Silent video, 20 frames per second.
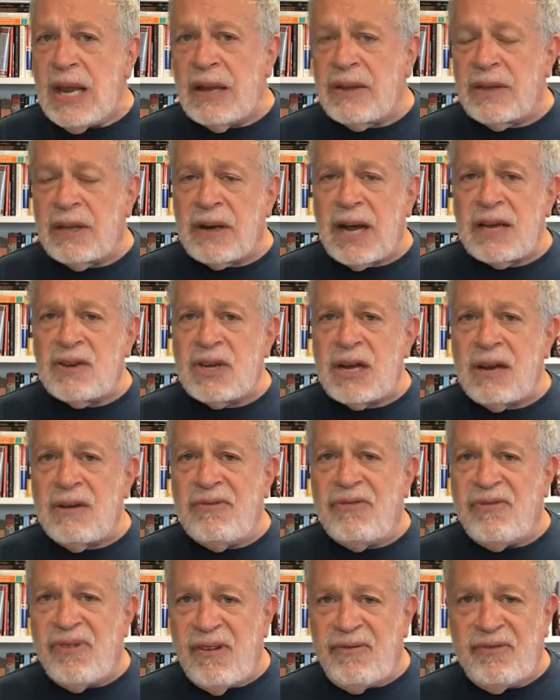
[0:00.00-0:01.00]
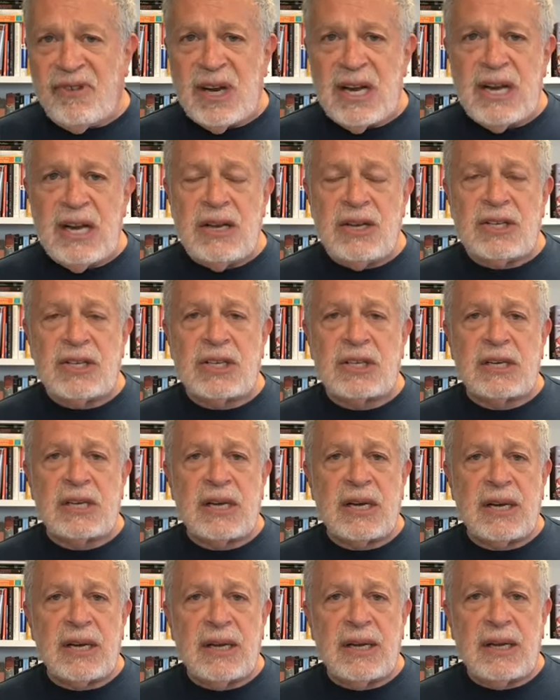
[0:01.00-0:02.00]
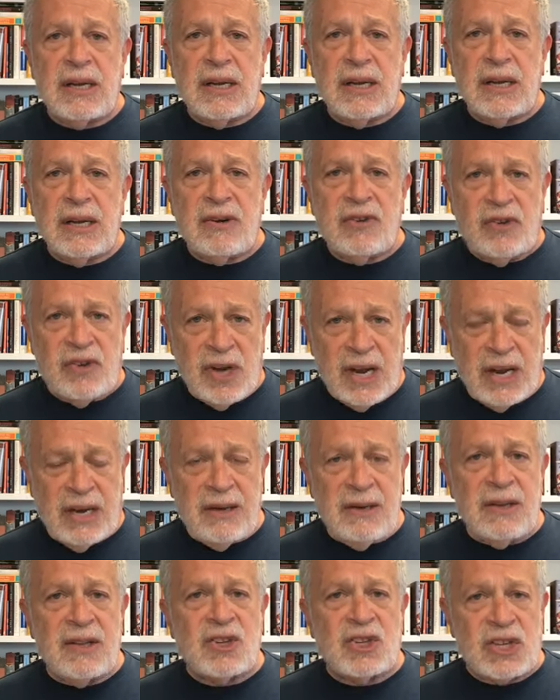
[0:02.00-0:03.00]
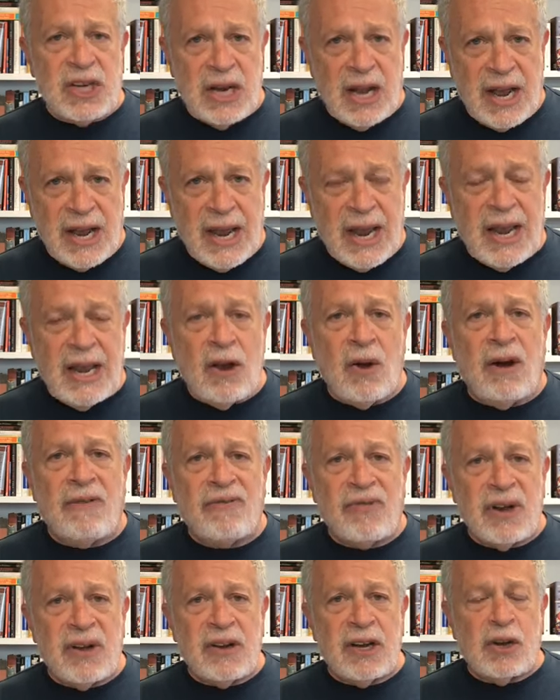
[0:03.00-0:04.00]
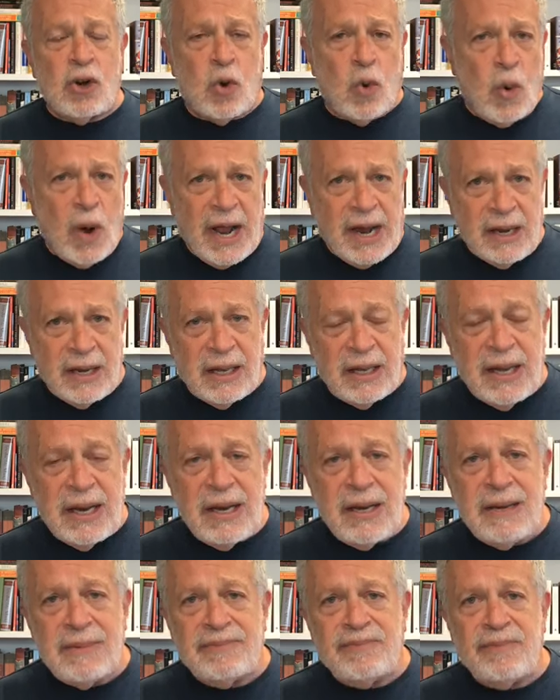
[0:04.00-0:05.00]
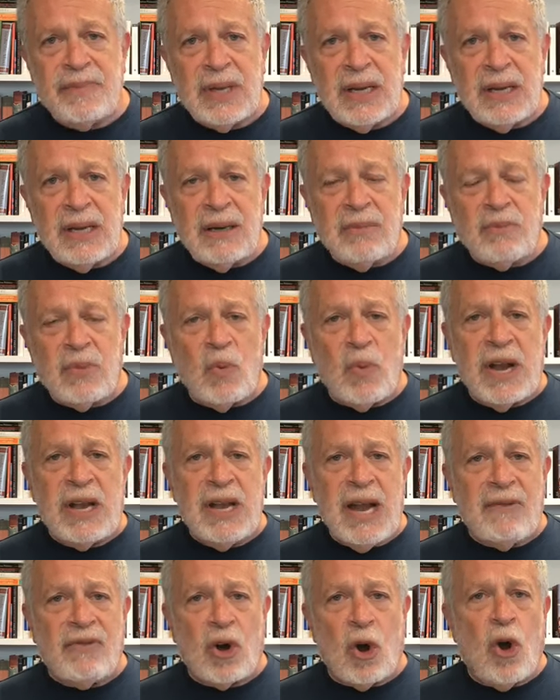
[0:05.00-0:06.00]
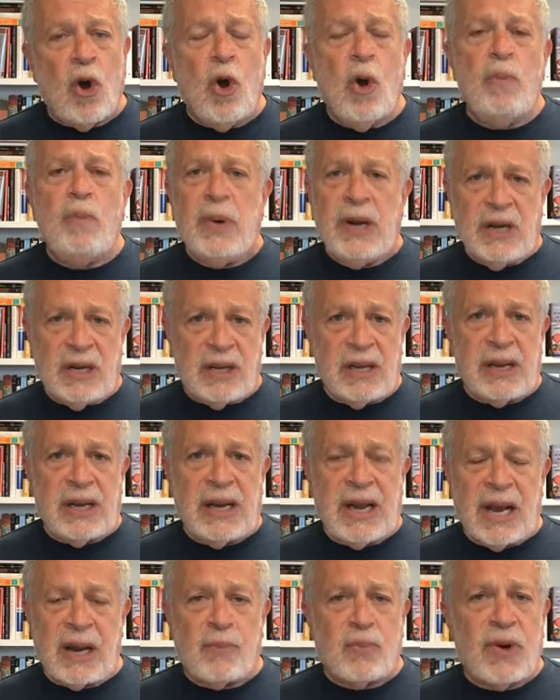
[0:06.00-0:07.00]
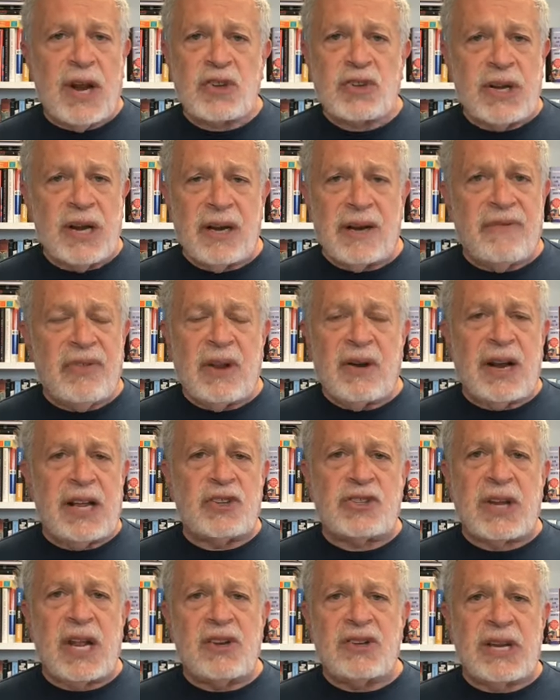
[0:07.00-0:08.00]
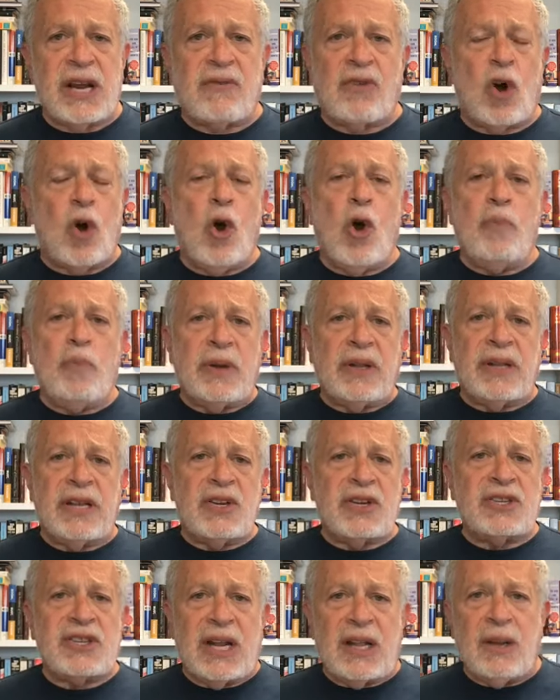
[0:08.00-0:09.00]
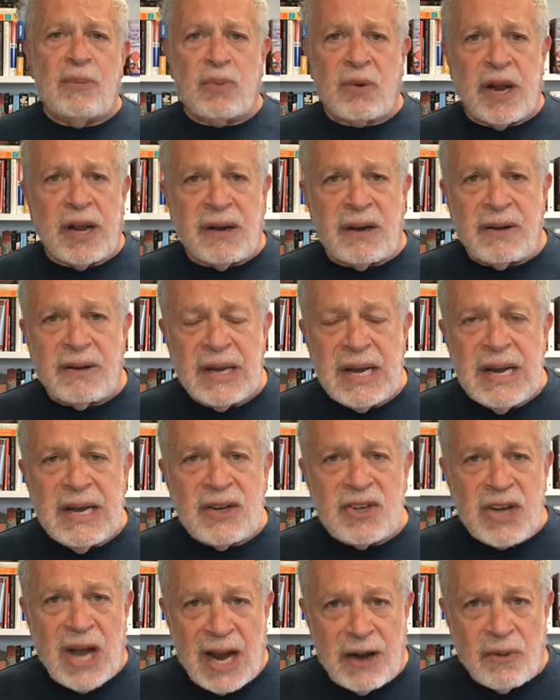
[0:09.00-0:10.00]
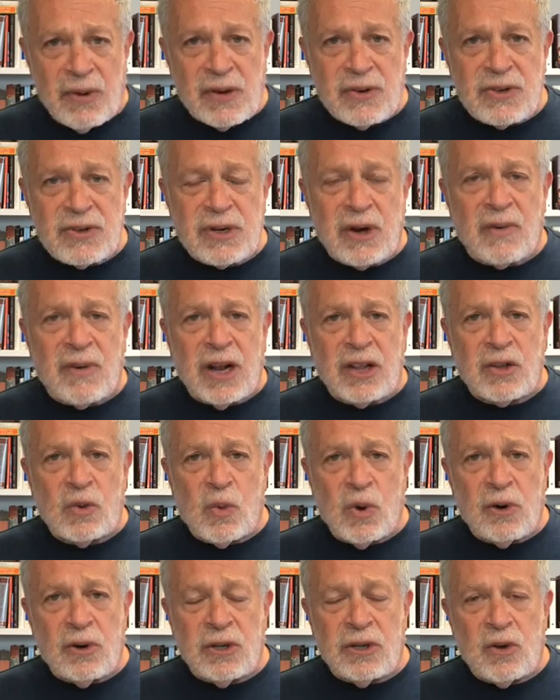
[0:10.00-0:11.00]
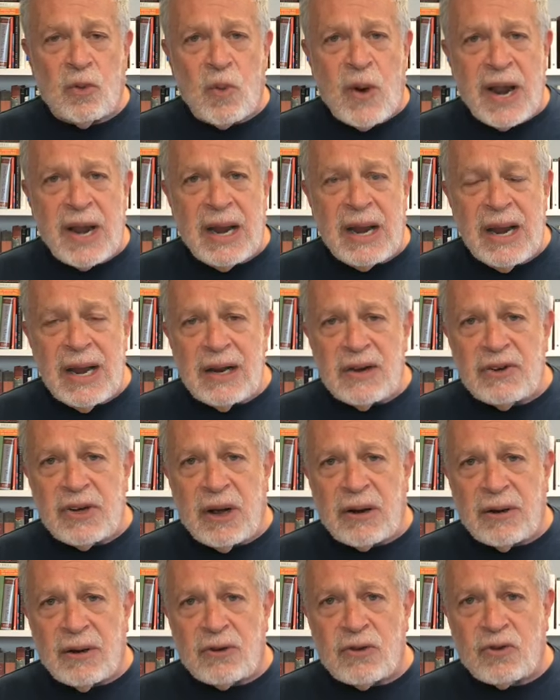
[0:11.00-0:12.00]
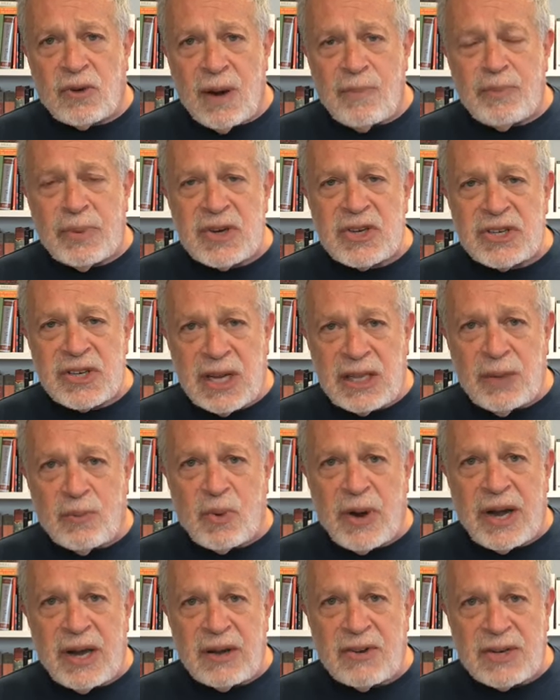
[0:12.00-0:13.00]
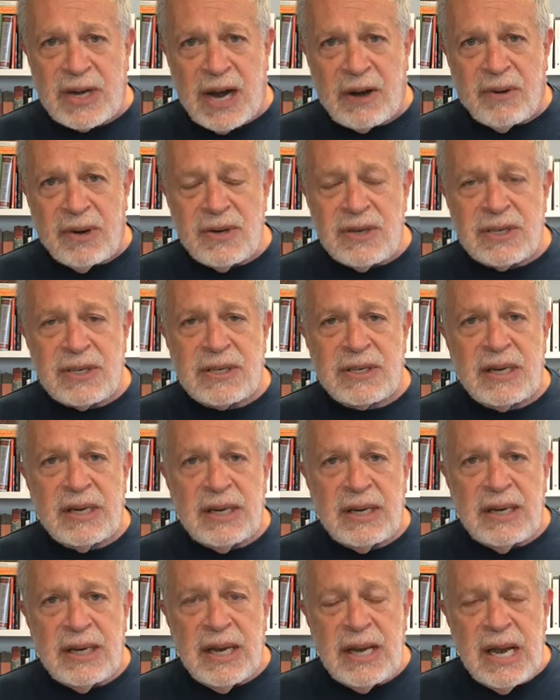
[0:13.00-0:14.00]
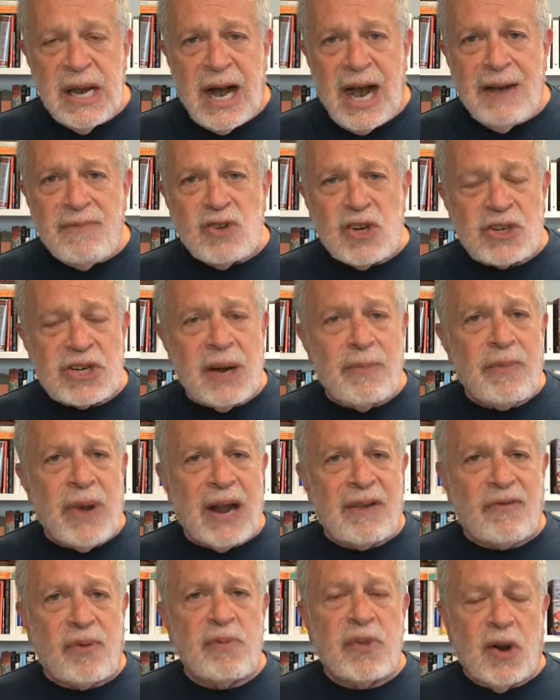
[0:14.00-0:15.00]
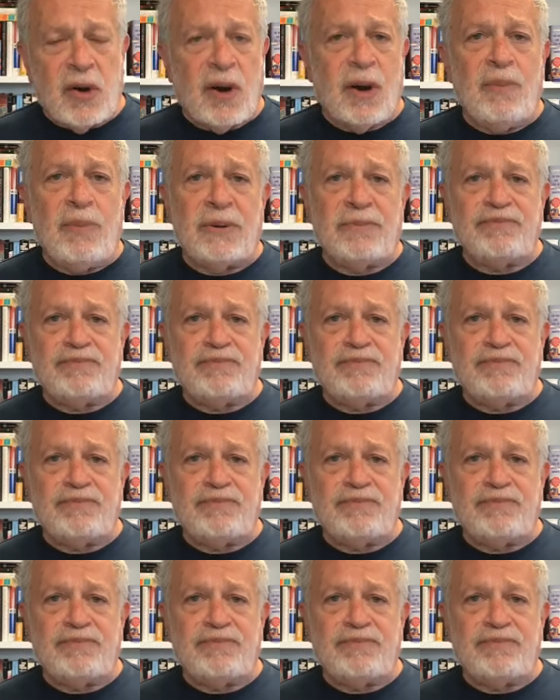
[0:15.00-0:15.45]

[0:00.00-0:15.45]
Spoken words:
in the 1950s did, the CIA often did quietly, but we never openly, and a president of the United States never openly celebrated tyrants around the world the way Donald Trump is celebrating tyrants. I've just come back from Europe,